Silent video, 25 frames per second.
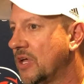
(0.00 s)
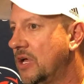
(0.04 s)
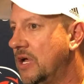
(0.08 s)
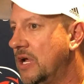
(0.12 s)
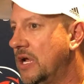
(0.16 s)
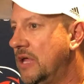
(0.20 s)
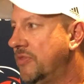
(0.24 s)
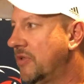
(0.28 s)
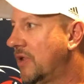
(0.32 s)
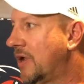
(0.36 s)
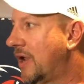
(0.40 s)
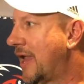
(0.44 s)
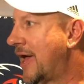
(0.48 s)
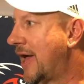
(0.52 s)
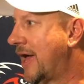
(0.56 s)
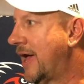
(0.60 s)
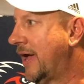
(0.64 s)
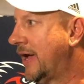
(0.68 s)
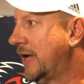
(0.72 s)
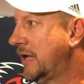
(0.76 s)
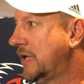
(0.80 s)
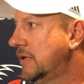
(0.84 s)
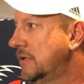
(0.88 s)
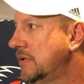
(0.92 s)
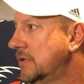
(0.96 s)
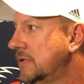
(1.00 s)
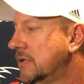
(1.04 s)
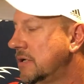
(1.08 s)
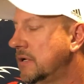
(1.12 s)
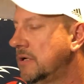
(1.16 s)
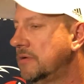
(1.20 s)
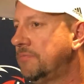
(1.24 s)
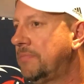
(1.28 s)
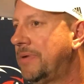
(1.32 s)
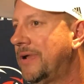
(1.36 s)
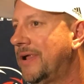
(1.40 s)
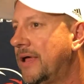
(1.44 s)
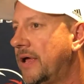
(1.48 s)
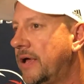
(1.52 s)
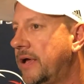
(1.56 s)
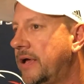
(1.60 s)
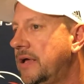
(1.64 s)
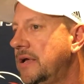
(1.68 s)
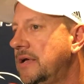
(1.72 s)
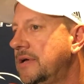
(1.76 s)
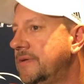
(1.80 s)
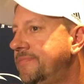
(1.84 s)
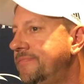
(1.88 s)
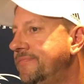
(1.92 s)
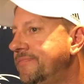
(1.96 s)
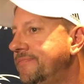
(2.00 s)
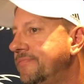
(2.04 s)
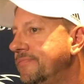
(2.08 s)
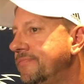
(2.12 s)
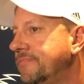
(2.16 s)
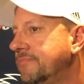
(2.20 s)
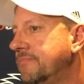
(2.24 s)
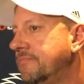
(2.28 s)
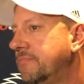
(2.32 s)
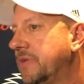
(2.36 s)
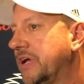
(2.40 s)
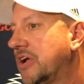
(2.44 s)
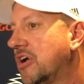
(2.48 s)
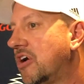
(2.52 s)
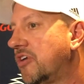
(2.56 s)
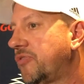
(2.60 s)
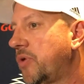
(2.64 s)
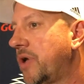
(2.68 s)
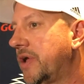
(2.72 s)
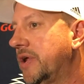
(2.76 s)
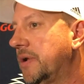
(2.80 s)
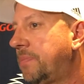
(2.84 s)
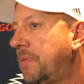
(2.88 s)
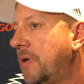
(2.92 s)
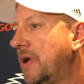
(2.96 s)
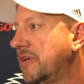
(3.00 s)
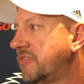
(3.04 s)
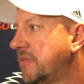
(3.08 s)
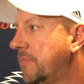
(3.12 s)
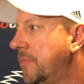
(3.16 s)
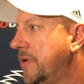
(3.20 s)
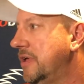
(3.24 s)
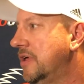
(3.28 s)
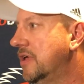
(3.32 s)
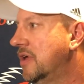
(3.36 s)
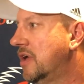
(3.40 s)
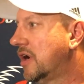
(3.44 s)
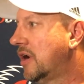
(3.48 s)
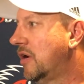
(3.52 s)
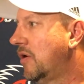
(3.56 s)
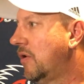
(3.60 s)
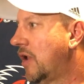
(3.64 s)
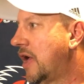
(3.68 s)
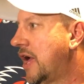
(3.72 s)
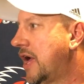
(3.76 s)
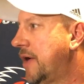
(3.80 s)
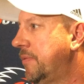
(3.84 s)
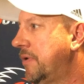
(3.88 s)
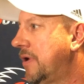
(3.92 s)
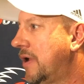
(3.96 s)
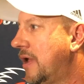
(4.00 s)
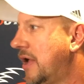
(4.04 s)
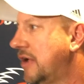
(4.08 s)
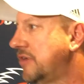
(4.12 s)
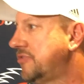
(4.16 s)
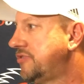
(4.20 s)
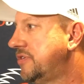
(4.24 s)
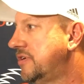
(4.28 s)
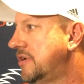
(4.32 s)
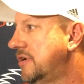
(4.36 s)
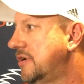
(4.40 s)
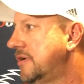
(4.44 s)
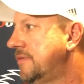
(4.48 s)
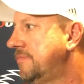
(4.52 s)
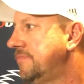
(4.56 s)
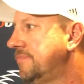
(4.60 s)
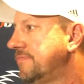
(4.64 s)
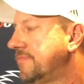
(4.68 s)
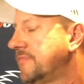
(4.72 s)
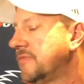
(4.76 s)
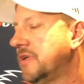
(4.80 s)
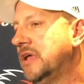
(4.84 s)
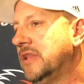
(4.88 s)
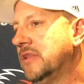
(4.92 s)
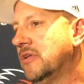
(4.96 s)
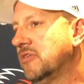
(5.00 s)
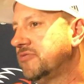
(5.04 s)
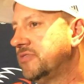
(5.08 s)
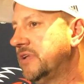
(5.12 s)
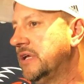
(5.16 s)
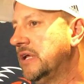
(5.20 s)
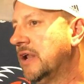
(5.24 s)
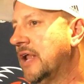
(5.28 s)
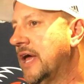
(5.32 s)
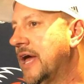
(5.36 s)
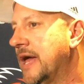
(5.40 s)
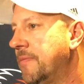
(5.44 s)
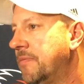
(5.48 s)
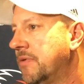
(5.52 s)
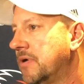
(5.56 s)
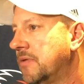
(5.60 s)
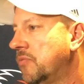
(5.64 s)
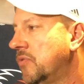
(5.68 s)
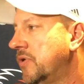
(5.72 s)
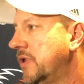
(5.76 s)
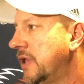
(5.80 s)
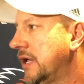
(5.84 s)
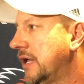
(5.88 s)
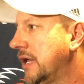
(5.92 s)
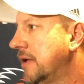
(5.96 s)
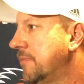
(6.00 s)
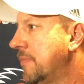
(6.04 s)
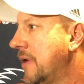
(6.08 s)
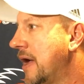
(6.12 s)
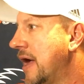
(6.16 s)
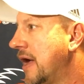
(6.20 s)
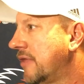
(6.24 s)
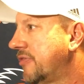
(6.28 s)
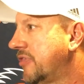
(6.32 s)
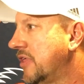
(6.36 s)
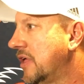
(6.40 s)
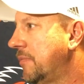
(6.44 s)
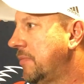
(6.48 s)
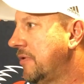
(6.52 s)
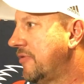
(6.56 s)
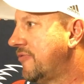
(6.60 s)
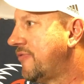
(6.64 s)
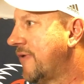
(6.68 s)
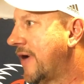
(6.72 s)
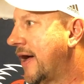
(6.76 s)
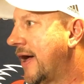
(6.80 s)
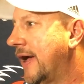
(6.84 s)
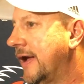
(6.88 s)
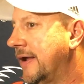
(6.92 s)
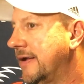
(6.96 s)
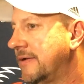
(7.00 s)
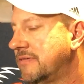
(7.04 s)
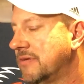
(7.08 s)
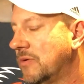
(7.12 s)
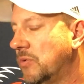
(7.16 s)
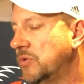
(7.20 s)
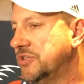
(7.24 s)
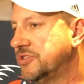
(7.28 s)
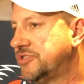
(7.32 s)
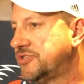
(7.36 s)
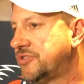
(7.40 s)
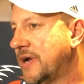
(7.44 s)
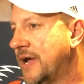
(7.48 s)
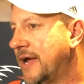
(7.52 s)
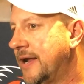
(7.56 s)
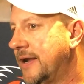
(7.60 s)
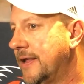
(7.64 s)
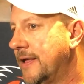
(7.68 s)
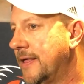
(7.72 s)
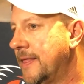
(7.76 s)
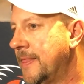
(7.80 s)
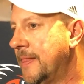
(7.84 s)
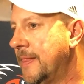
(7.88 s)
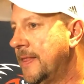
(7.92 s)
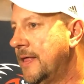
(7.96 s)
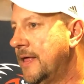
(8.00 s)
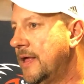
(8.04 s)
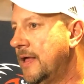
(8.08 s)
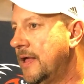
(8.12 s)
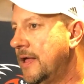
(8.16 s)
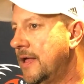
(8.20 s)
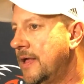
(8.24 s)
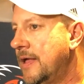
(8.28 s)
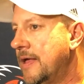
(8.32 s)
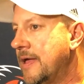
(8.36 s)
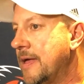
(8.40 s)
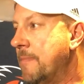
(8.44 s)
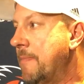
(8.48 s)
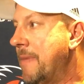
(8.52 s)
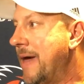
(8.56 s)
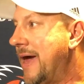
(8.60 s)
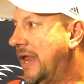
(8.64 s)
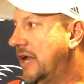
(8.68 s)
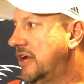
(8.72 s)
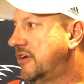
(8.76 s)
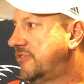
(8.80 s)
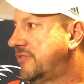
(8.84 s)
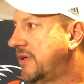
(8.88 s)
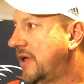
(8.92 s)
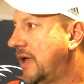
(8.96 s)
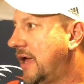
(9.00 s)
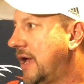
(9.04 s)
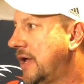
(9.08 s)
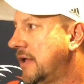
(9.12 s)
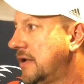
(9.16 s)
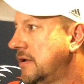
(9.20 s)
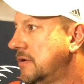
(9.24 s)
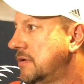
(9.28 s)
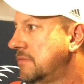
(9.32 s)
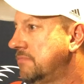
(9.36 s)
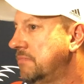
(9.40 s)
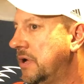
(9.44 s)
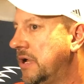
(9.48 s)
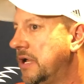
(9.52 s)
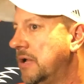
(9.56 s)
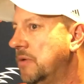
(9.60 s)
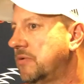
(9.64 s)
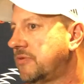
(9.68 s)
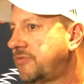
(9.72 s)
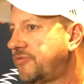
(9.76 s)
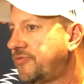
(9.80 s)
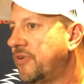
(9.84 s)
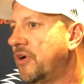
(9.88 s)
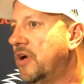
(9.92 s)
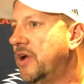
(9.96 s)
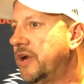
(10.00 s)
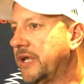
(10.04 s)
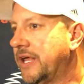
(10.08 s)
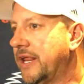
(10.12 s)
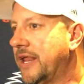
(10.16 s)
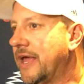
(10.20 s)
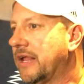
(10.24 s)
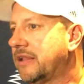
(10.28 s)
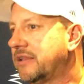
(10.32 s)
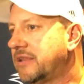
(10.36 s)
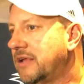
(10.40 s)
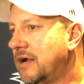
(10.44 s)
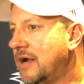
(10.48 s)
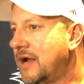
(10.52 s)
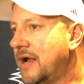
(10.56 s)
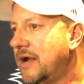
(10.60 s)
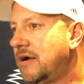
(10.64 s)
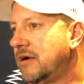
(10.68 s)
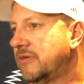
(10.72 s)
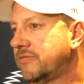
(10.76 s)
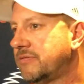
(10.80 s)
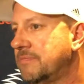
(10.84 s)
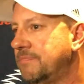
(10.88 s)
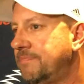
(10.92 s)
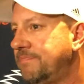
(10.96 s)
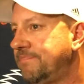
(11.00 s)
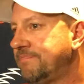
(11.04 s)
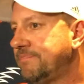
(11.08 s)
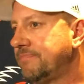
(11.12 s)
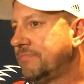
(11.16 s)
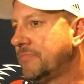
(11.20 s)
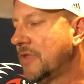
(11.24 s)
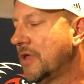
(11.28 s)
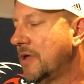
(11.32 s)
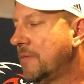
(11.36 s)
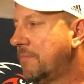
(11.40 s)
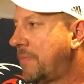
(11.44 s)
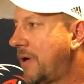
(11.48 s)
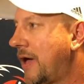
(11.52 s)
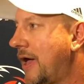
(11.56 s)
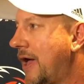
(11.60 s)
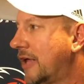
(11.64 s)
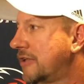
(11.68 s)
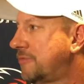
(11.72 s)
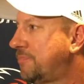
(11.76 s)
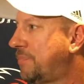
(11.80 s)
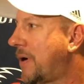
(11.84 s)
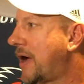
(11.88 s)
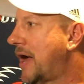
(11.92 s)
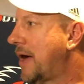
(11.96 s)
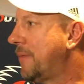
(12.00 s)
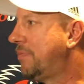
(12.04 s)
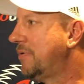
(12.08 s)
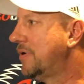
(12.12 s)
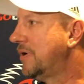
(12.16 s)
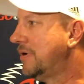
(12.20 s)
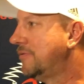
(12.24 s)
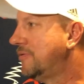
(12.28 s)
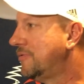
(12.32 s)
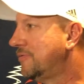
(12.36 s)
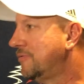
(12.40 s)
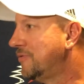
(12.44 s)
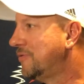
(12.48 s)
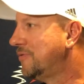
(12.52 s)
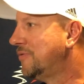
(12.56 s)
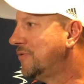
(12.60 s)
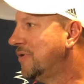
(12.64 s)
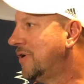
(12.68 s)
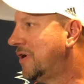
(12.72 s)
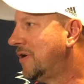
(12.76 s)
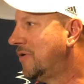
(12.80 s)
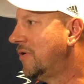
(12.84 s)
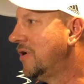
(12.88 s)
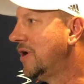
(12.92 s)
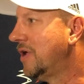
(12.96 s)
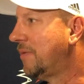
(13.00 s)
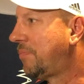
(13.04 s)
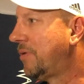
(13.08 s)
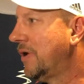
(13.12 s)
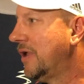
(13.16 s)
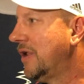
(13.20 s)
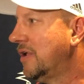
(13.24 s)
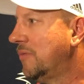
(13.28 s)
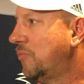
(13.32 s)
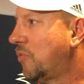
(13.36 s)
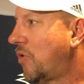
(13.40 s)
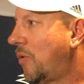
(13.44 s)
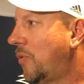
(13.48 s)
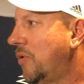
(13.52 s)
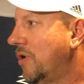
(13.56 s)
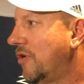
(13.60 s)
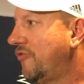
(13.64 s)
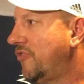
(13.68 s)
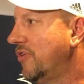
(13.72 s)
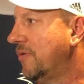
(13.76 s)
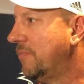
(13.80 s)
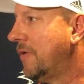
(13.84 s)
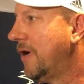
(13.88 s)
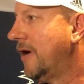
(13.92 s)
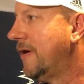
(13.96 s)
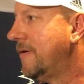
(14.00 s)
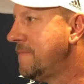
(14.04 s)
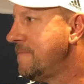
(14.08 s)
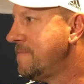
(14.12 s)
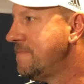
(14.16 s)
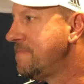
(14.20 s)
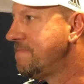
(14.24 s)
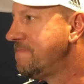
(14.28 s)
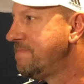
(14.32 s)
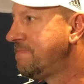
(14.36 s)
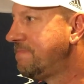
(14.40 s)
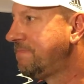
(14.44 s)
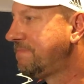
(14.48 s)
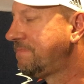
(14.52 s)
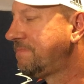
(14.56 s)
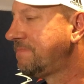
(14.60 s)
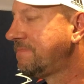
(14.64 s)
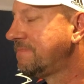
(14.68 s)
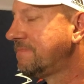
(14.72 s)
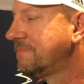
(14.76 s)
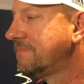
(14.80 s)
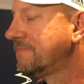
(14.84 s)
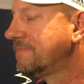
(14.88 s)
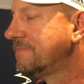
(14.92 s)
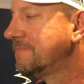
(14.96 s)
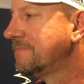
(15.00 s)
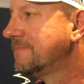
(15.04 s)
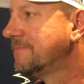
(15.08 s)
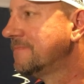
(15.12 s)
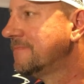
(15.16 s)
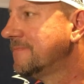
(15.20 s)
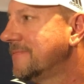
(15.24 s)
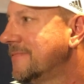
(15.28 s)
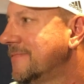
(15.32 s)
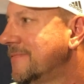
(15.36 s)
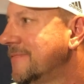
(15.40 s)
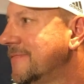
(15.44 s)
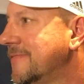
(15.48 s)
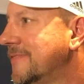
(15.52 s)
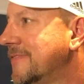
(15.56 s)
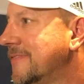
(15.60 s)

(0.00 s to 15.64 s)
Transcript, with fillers: in the line play because we had to play so many young old linemen last year, and those D linemen, when they get back, they'll be fine. So we're just trying to manage that, but it was fun to get out there and hear some pads popping and run around, play a little more real football. For a lack of better term,